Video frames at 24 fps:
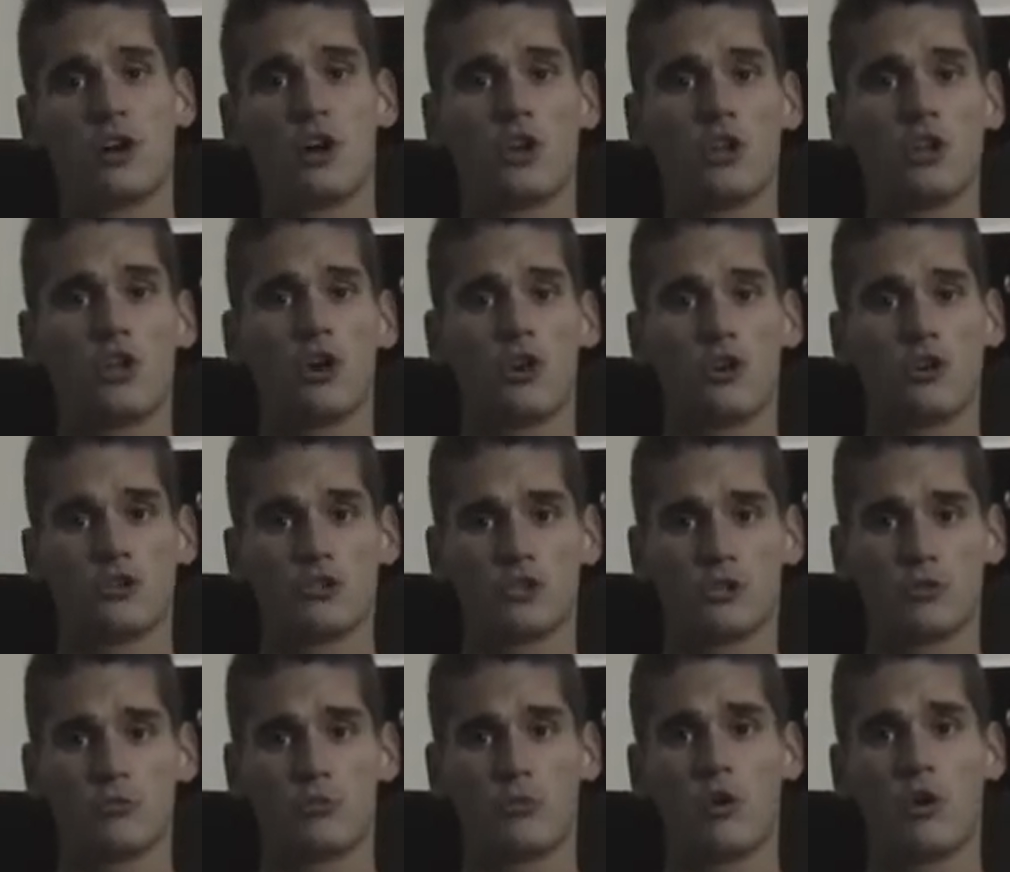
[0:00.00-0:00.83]

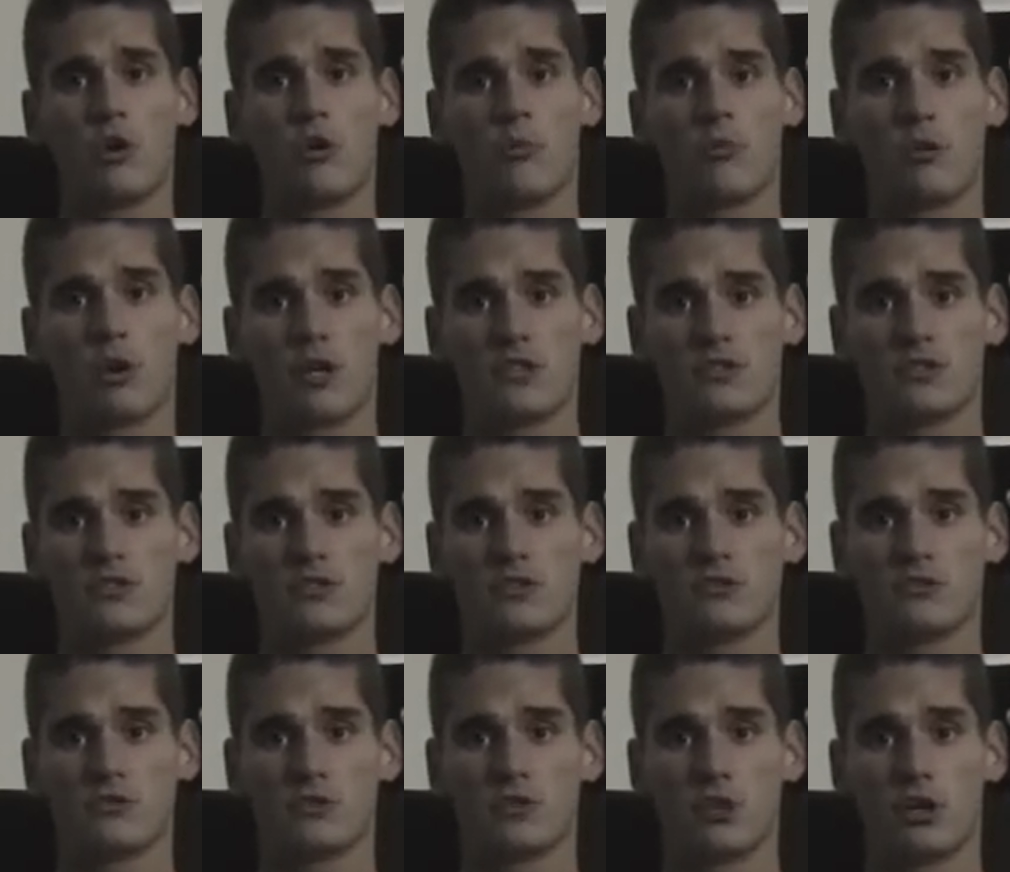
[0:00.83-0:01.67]
larger, more
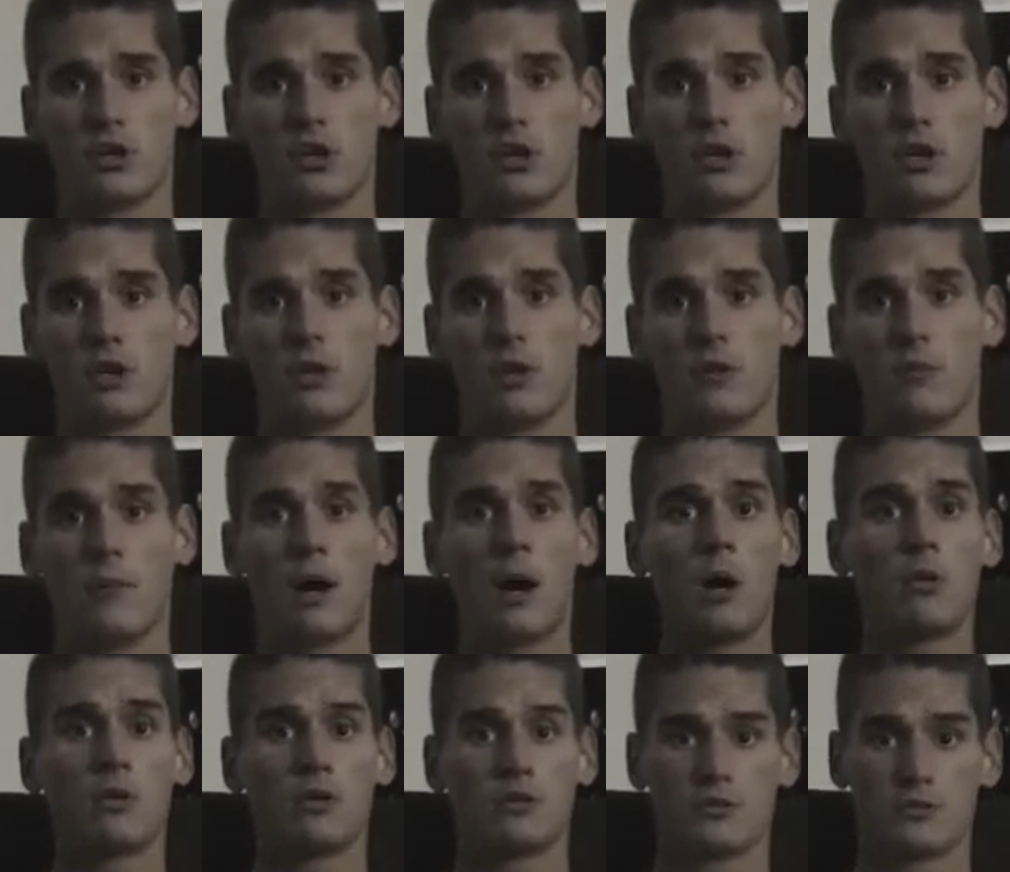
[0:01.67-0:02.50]
impressive
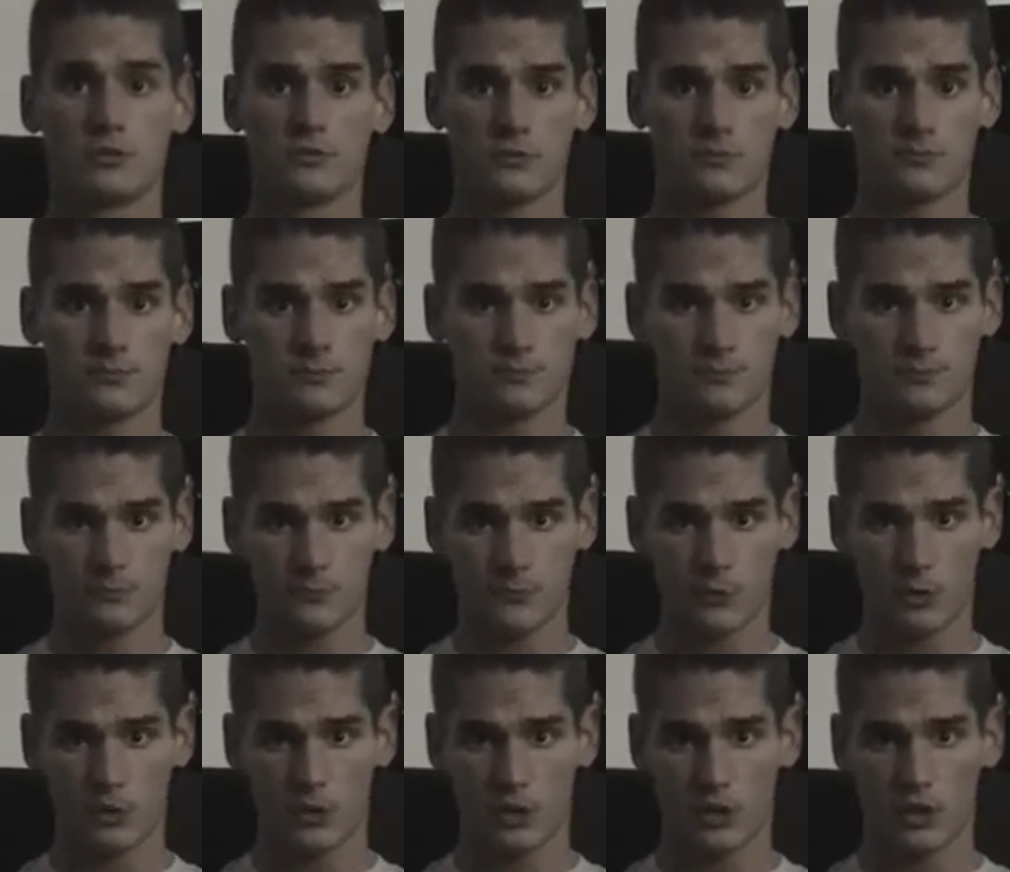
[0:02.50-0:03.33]
mountains.
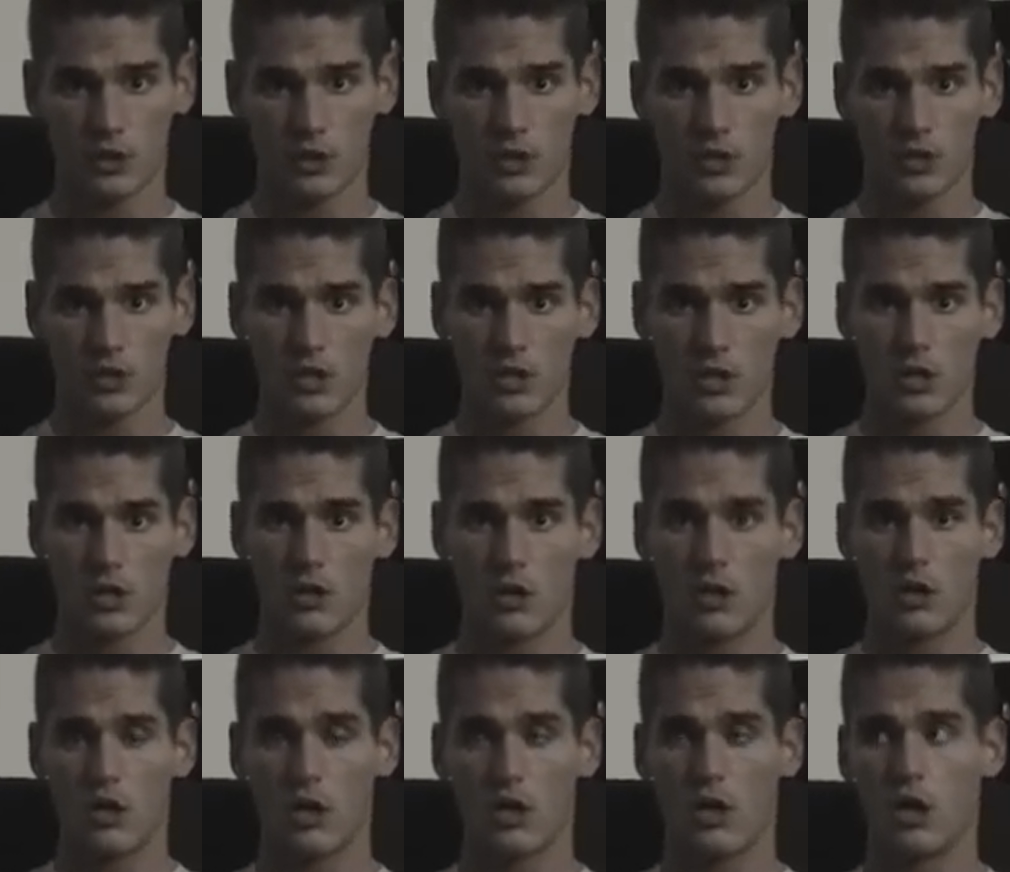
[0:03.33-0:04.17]
Okay?
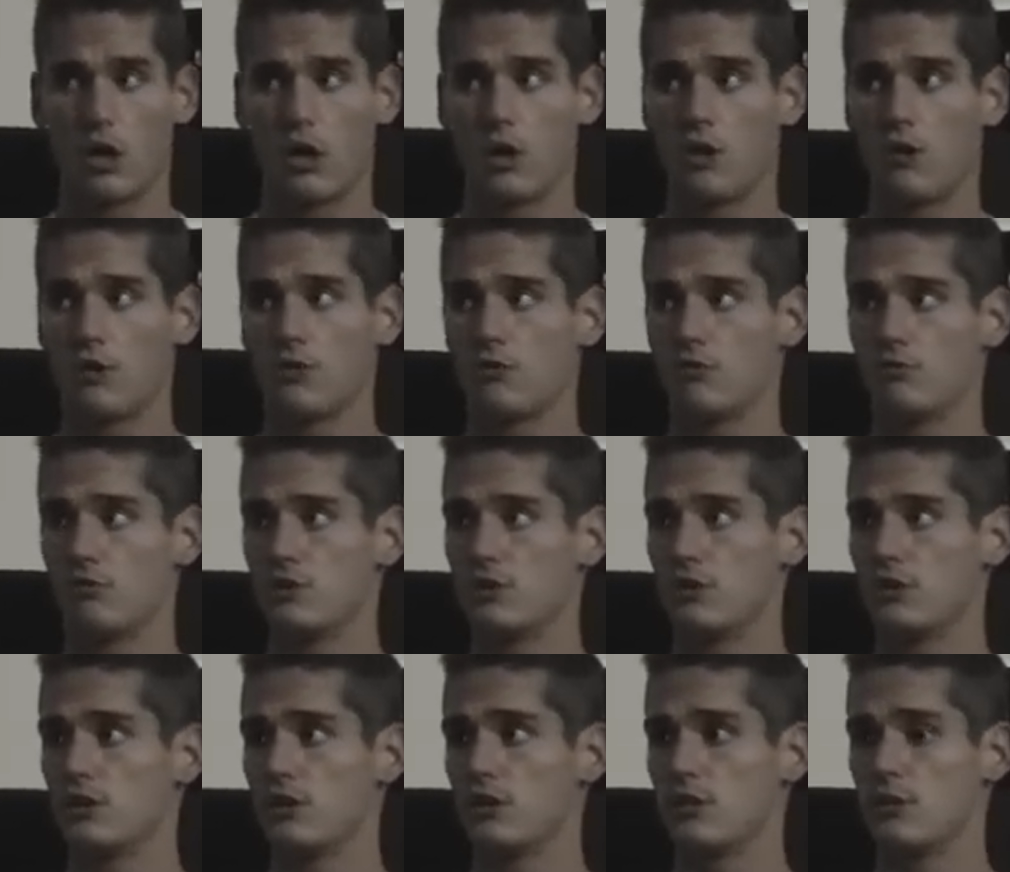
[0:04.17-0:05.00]

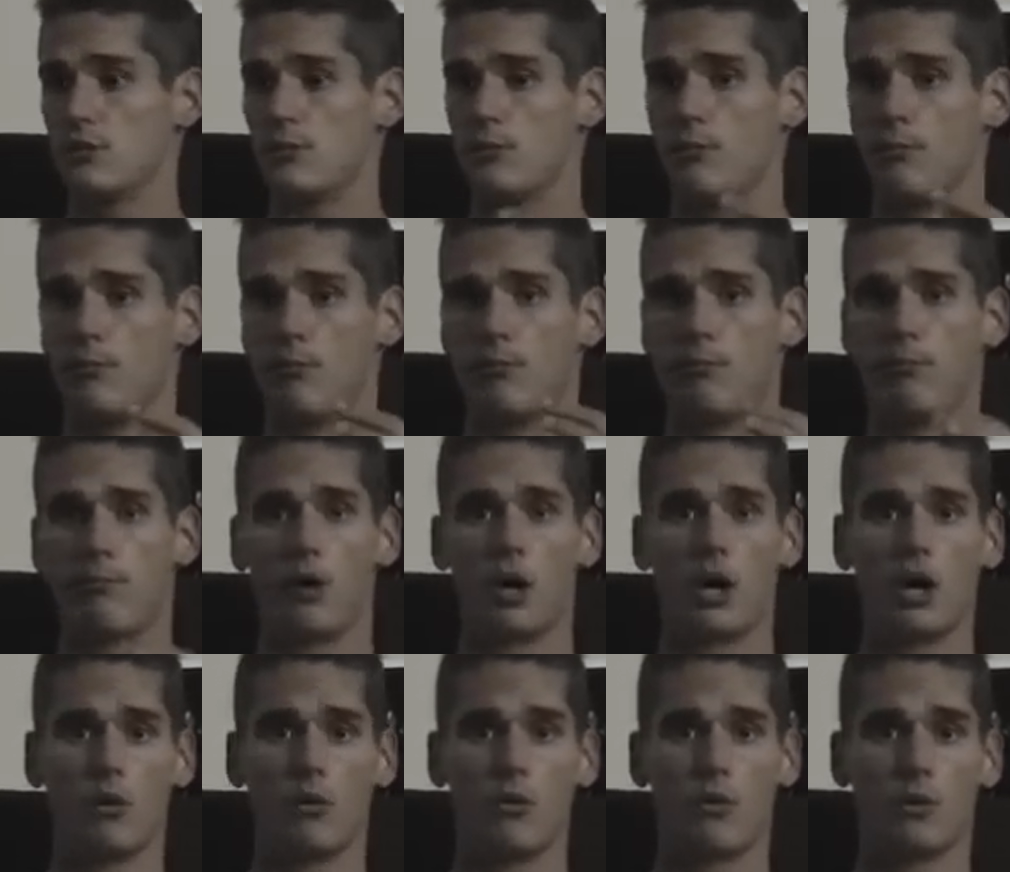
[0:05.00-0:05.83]

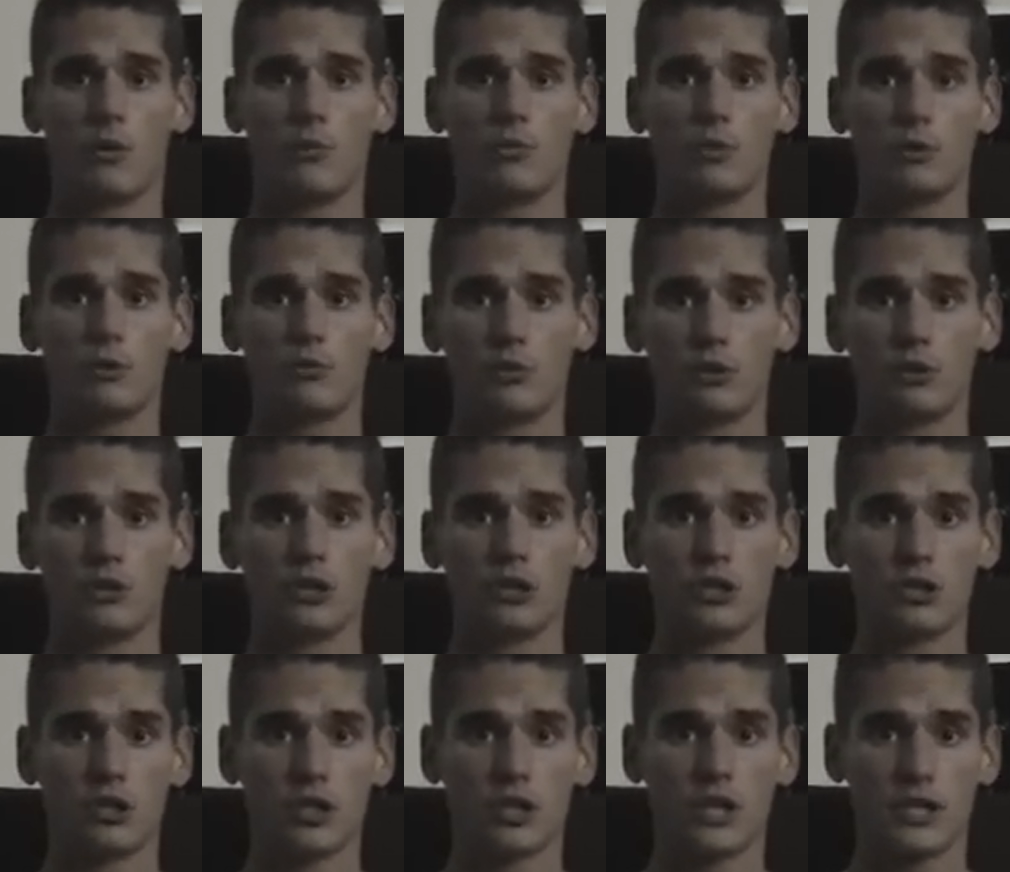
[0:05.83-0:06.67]
But when we really
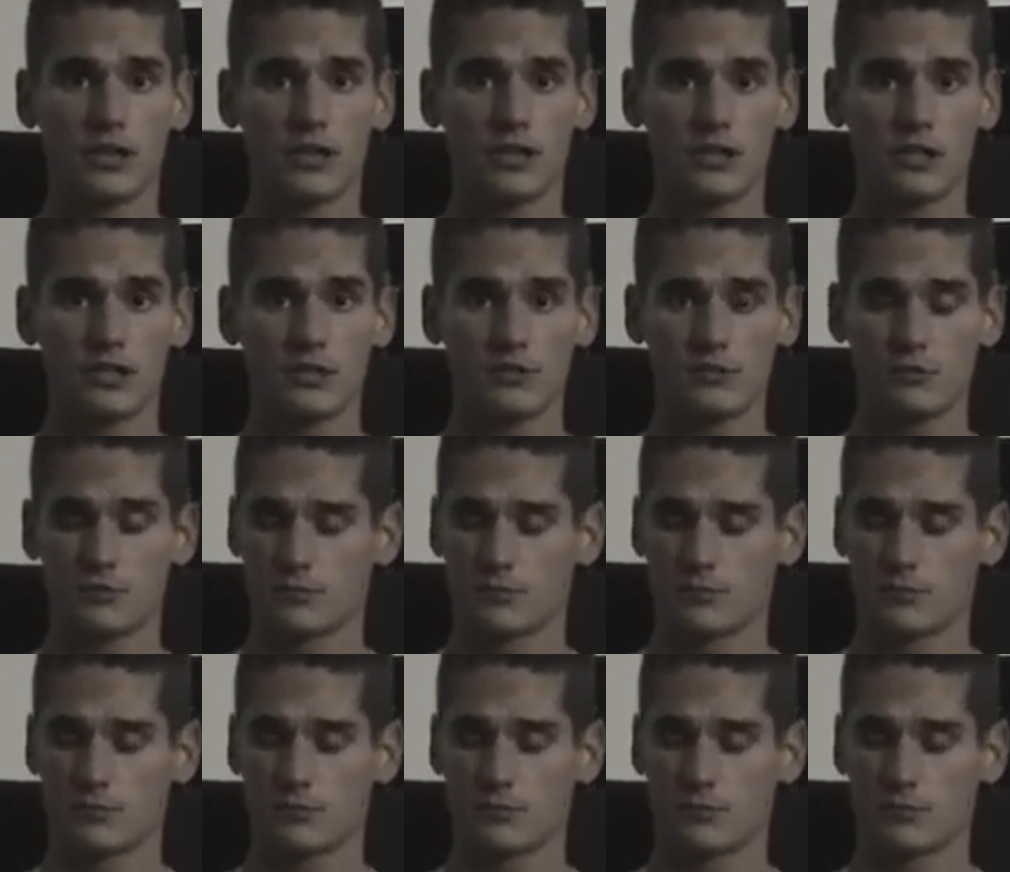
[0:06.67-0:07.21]
look at these,